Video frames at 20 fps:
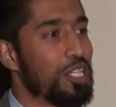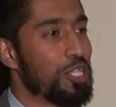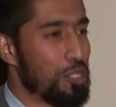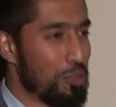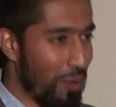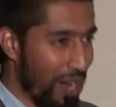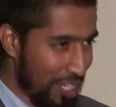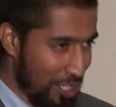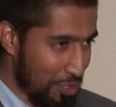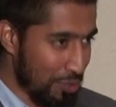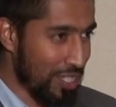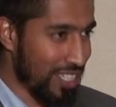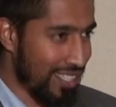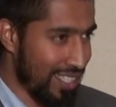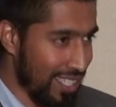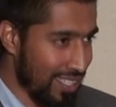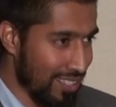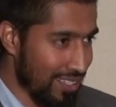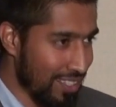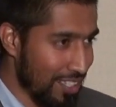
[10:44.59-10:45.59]
You want
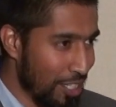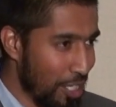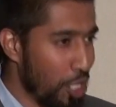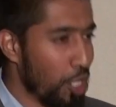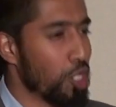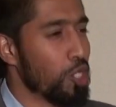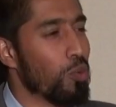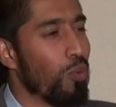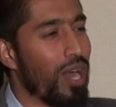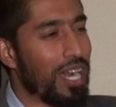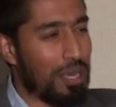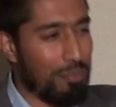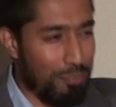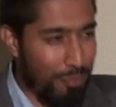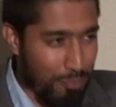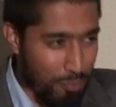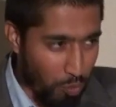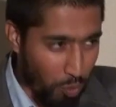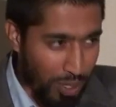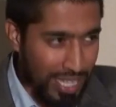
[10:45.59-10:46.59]
unity? You want to
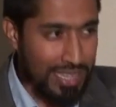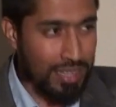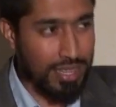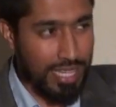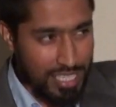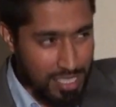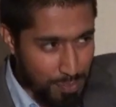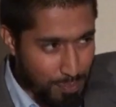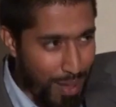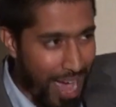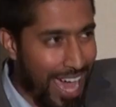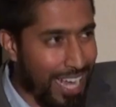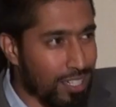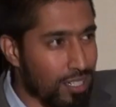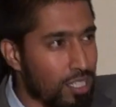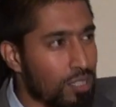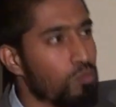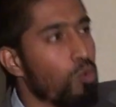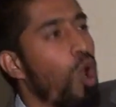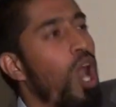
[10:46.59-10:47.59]
win this
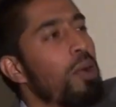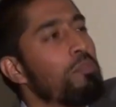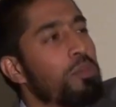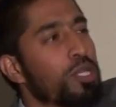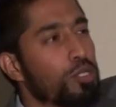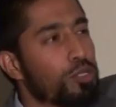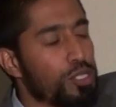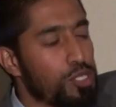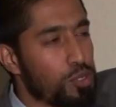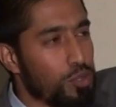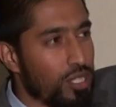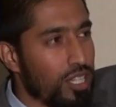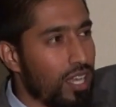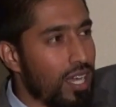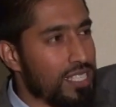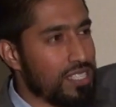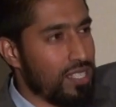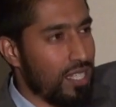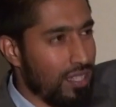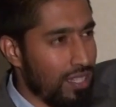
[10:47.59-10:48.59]
battle? Muhammad
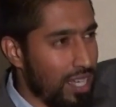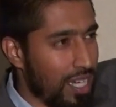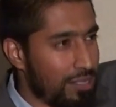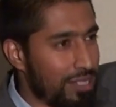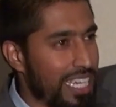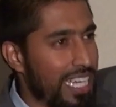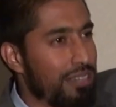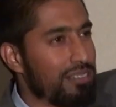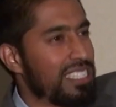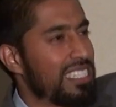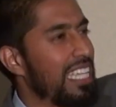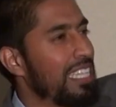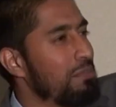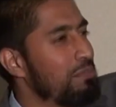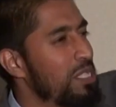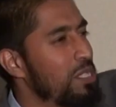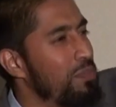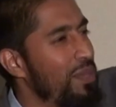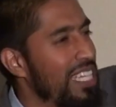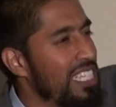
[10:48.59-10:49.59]
Rasulullah sallallahu alayhi
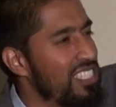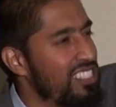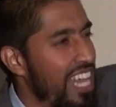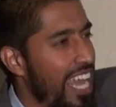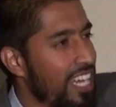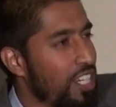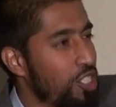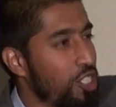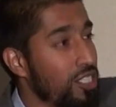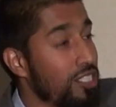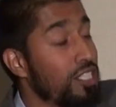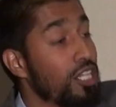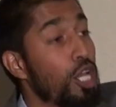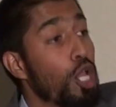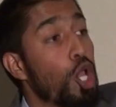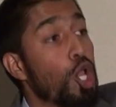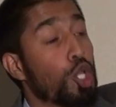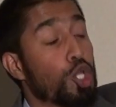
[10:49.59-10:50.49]
wa is being sanctioned.